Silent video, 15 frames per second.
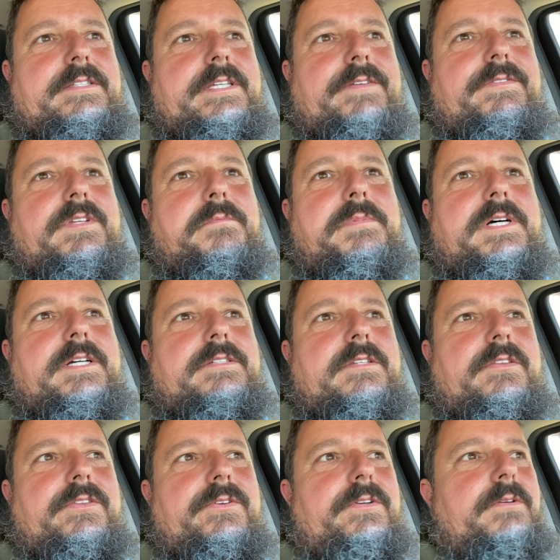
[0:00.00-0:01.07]
70 bucks
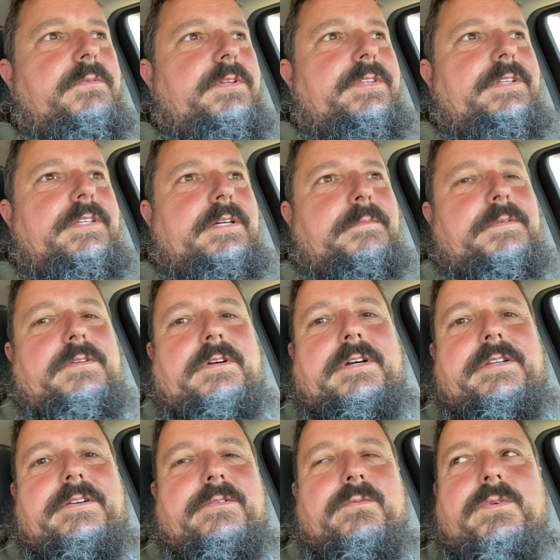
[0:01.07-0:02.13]
and 31 at the dump. So
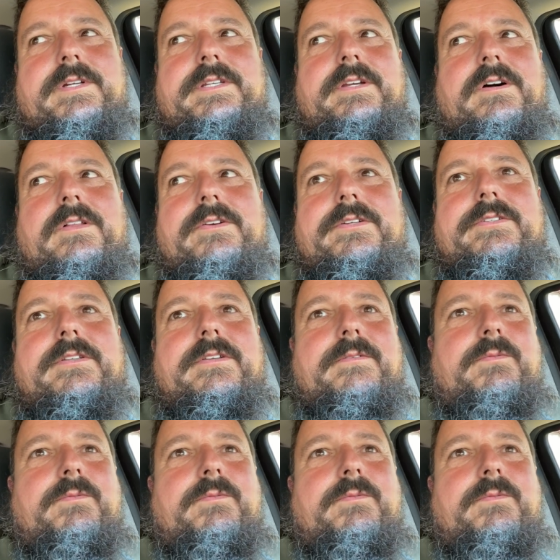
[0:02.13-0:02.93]
$101.